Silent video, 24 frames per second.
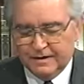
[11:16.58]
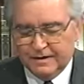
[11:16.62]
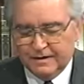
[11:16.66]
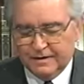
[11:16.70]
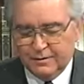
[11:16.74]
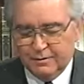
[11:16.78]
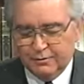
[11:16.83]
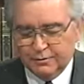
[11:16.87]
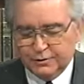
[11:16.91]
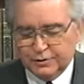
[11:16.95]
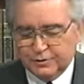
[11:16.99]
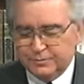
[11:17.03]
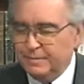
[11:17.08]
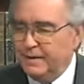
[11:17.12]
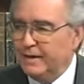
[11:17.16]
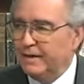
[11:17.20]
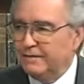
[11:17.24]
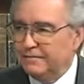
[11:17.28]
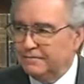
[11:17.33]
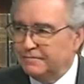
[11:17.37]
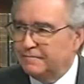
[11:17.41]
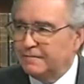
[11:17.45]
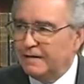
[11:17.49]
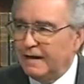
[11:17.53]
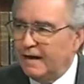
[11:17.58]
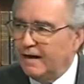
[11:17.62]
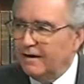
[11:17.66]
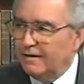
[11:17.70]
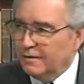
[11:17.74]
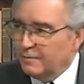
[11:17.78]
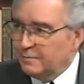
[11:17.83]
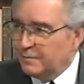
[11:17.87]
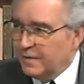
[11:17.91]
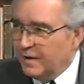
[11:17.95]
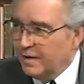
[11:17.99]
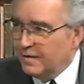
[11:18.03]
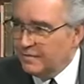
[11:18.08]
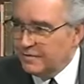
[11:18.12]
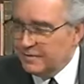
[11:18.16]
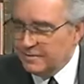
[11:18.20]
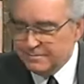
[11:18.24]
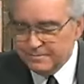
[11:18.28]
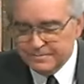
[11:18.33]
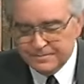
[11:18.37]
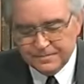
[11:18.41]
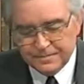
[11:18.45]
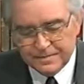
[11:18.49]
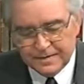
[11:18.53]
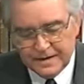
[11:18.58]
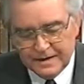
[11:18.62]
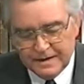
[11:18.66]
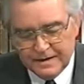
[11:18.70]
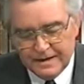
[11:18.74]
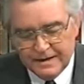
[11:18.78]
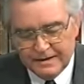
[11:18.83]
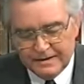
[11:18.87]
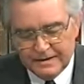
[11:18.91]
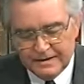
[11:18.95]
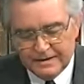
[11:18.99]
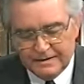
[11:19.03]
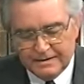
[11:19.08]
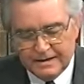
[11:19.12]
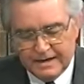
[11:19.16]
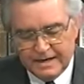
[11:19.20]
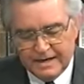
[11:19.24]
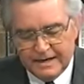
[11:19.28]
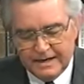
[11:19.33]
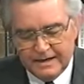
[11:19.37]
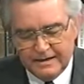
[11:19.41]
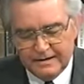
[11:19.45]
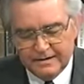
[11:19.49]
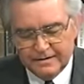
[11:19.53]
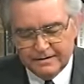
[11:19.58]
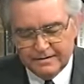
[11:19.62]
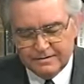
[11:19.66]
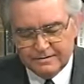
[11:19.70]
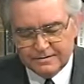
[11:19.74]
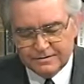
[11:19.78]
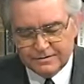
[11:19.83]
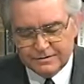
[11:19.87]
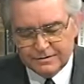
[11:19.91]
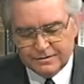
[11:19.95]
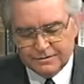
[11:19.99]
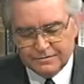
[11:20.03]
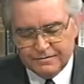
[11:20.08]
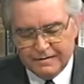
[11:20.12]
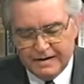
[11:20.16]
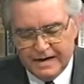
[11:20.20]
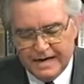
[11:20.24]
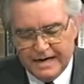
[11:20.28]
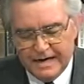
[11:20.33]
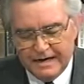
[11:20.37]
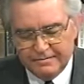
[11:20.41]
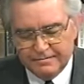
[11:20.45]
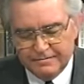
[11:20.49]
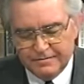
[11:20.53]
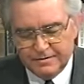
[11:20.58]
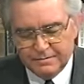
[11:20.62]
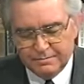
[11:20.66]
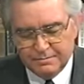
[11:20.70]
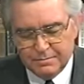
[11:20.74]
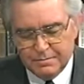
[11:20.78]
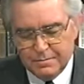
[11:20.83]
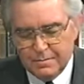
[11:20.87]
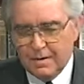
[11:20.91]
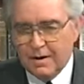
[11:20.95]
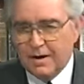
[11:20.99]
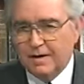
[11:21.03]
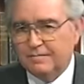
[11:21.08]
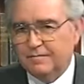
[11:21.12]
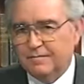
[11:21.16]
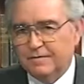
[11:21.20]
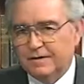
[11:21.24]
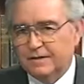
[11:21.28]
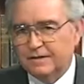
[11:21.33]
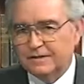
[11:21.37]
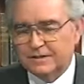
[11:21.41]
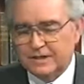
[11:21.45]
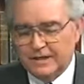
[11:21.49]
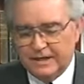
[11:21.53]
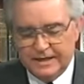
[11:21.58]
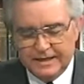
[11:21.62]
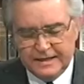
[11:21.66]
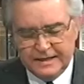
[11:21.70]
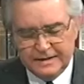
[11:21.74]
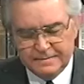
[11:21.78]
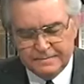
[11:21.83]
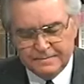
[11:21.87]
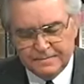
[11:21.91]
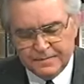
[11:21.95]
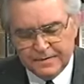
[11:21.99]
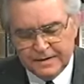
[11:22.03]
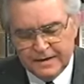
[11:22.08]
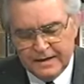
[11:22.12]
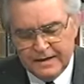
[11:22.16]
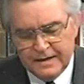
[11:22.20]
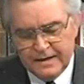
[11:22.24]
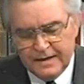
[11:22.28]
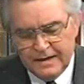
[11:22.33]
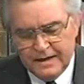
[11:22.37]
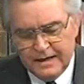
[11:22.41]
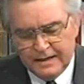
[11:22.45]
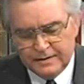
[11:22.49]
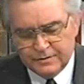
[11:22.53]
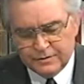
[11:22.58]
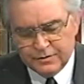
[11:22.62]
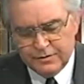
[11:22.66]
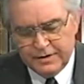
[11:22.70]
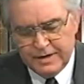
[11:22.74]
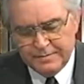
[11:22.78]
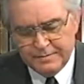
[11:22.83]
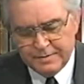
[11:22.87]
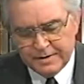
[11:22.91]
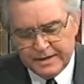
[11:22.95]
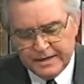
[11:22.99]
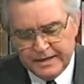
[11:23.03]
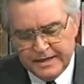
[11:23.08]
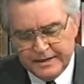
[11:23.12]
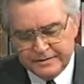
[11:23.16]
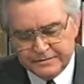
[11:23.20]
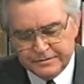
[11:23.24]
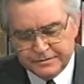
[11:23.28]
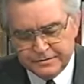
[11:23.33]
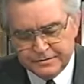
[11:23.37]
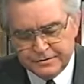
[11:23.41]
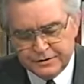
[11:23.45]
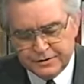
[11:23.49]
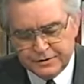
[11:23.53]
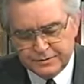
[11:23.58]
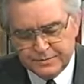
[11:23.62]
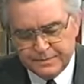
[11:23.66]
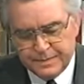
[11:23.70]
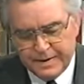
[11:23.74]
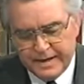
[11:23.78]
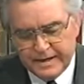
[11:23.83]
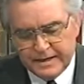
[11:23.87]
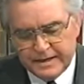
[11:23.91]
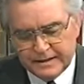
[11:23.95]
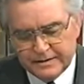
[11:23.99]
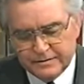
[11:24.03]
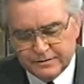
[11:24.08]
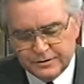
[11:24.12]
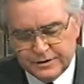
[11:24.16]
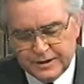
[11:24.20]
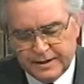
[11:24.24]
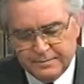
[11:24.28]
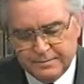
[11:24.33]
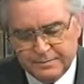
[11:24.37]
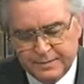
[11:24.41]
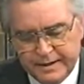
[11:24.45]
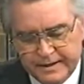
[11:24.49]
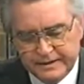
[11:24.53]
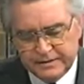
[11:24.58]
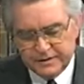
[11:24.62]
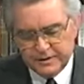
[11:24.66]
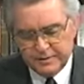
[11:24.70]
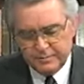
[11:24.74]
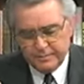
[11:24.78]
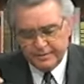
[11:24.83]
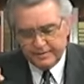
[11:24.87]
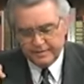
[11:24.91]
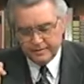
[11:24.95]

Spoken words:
no smell of fire upon them, that they survived marvelously. And so Nebuchadnezzar spake and said, blessed be